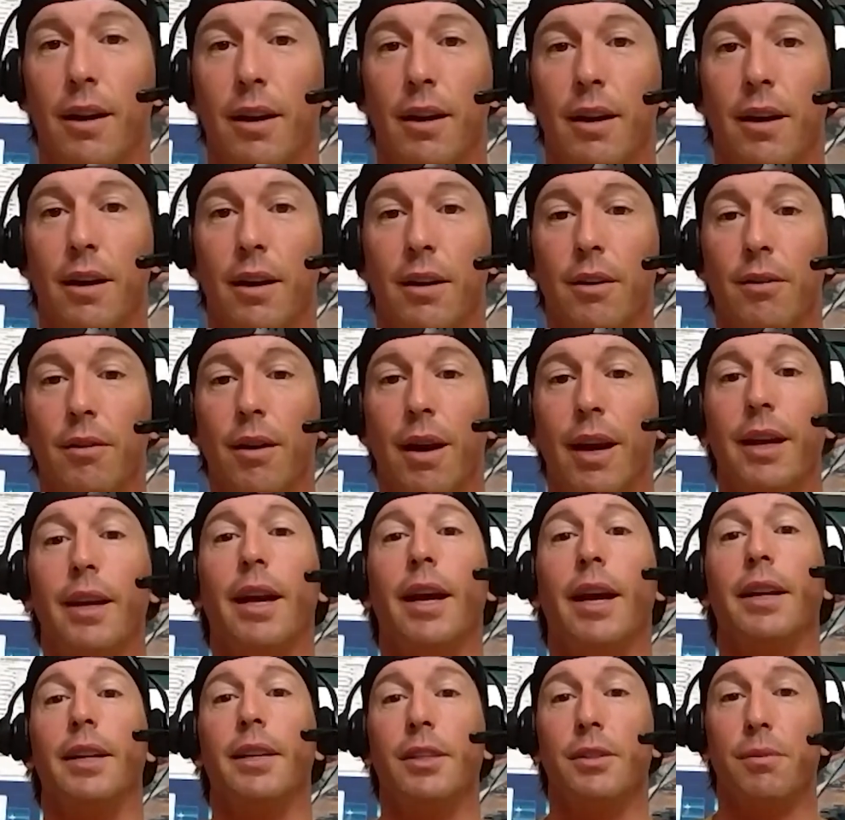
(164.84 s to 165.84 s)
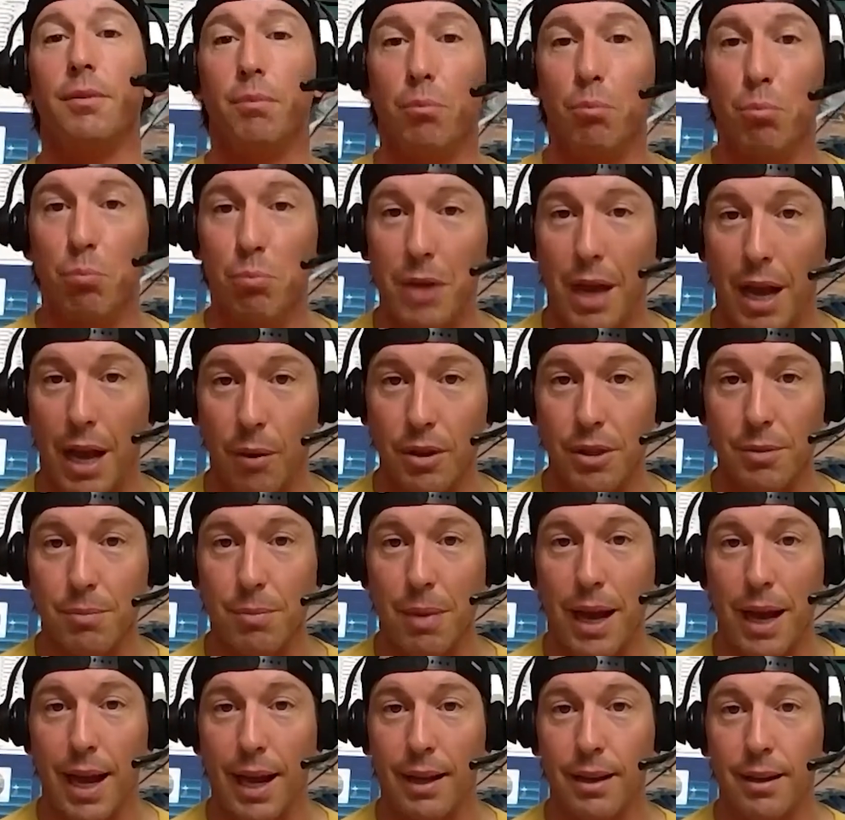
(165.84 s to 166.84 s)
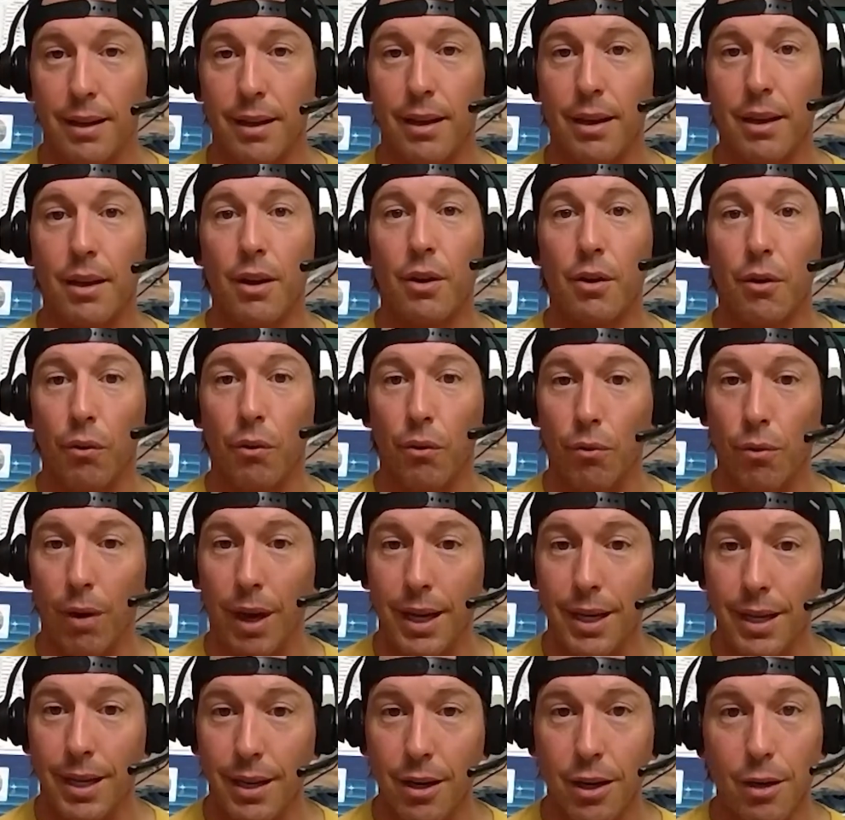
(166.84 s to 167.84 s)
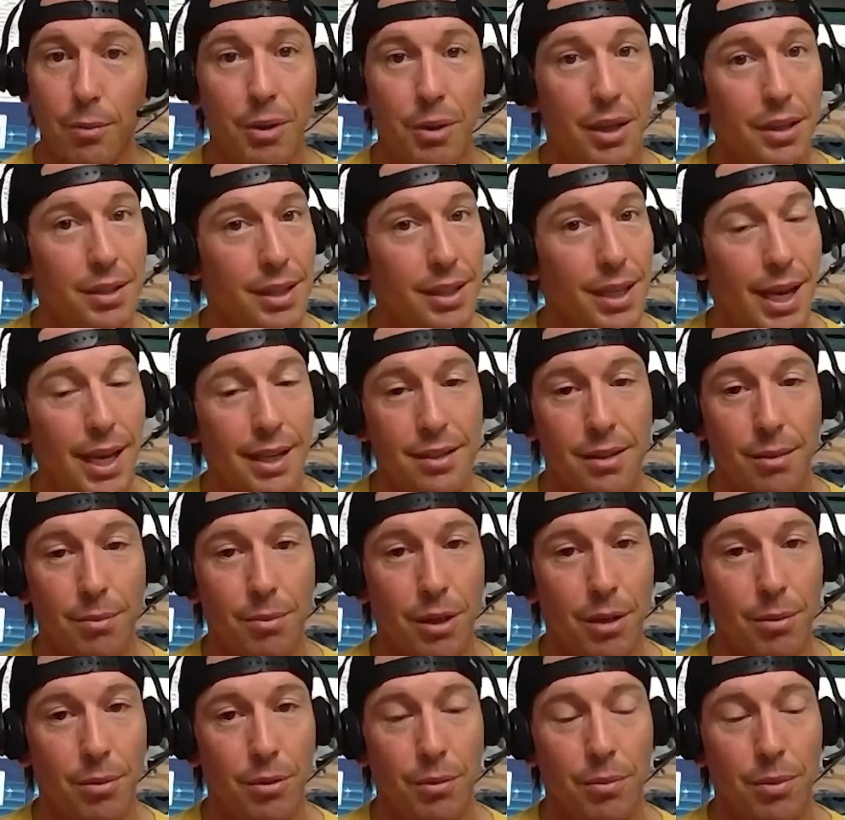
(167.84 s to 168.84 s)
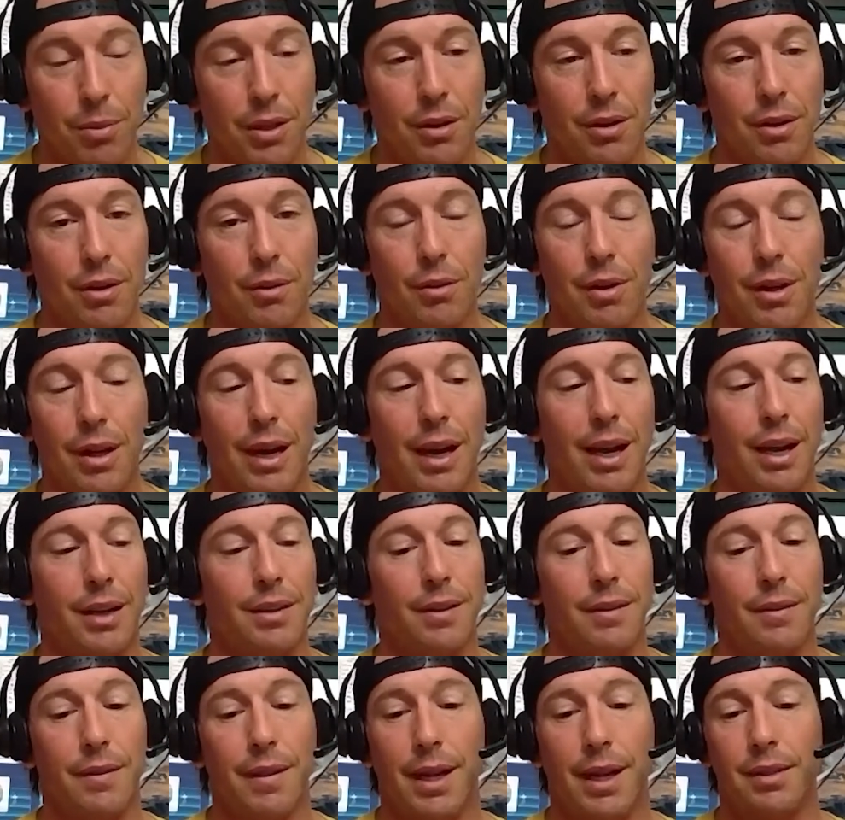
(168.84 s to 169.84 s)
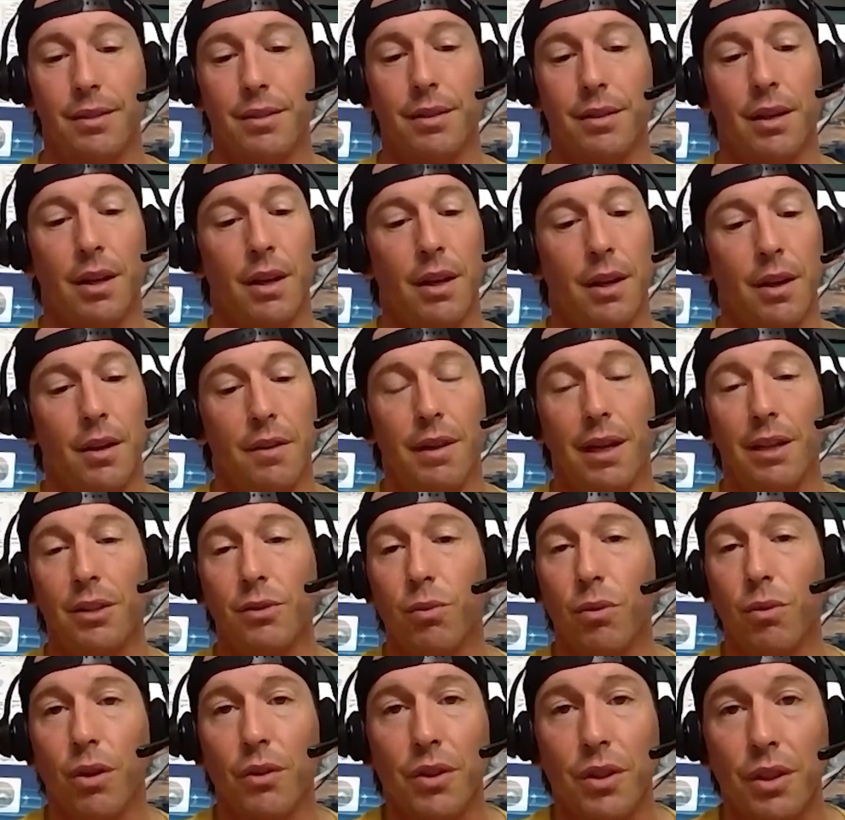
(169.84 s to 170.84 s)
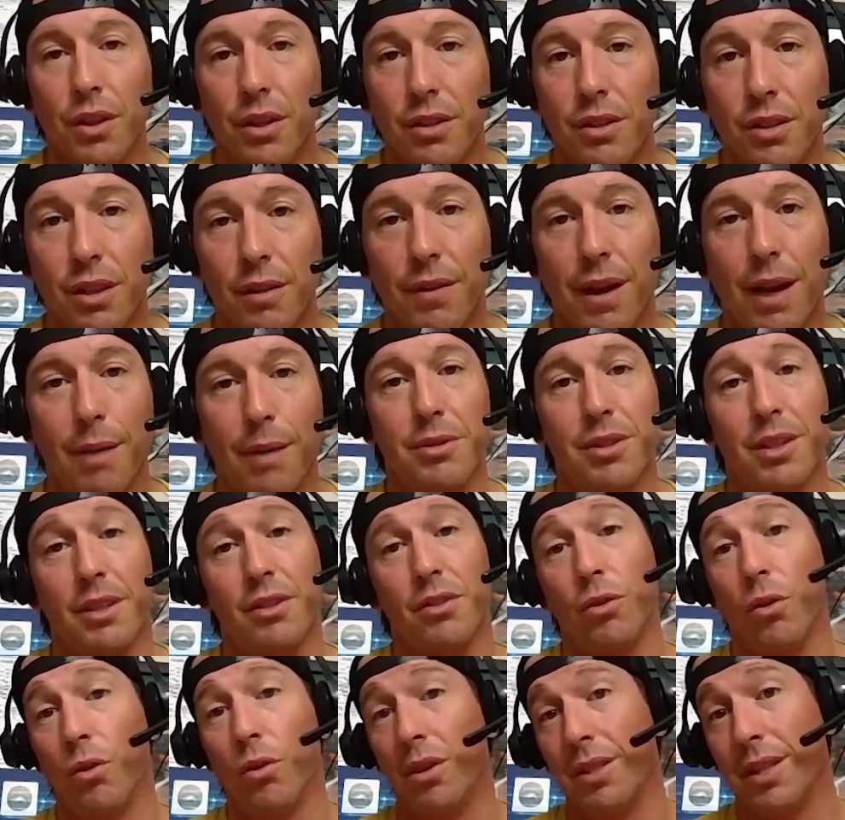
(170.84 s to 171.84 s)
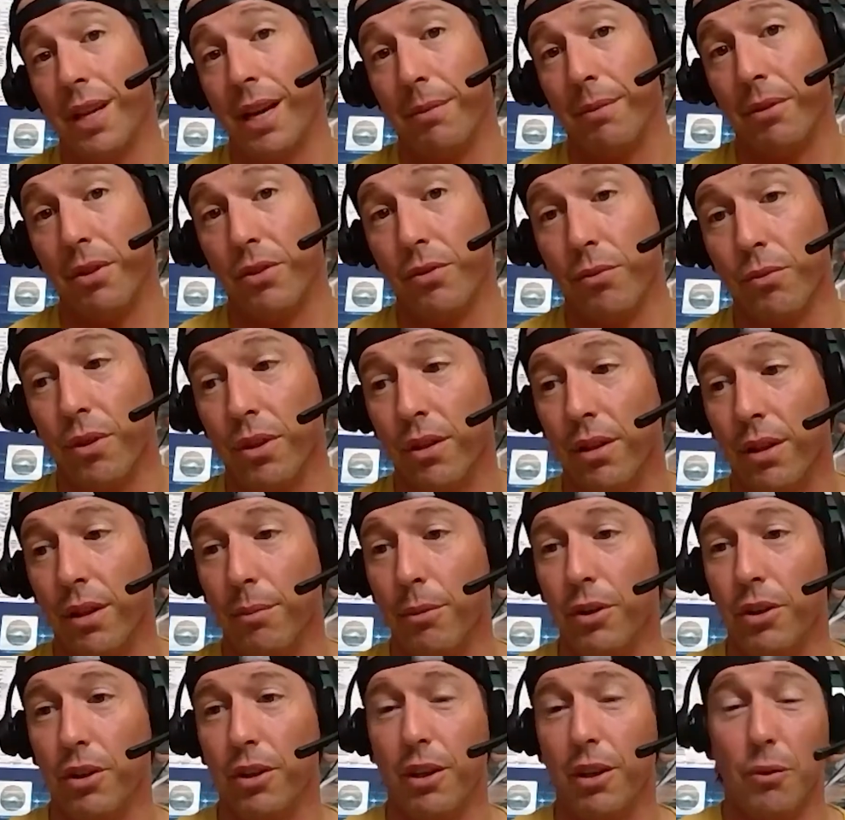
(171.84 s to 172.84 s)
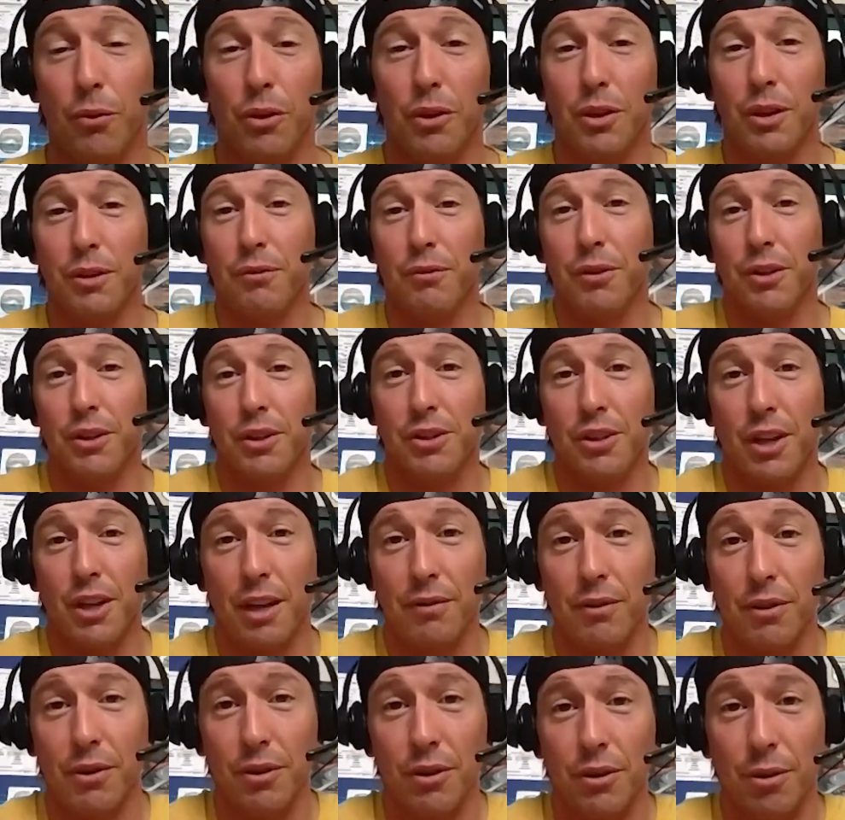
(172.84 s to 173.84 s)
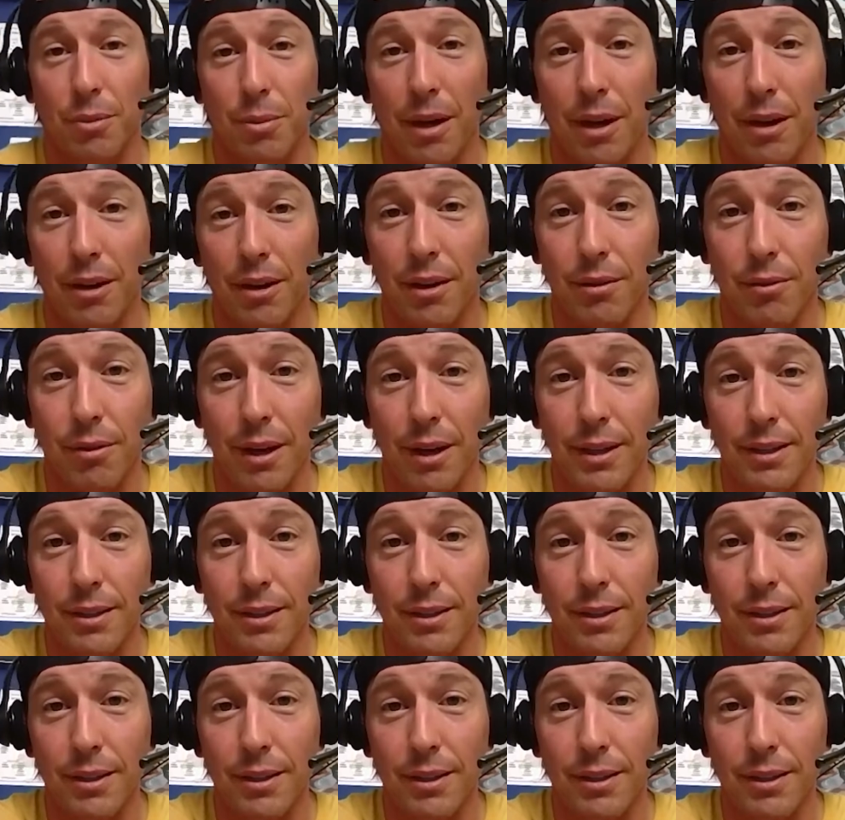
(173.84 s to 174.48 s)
right, and he's back right here because he has to be able to be here to react, and that's where all the good stuff happens. That's the only time that's real. I mean, you can get really philosophical about it, right?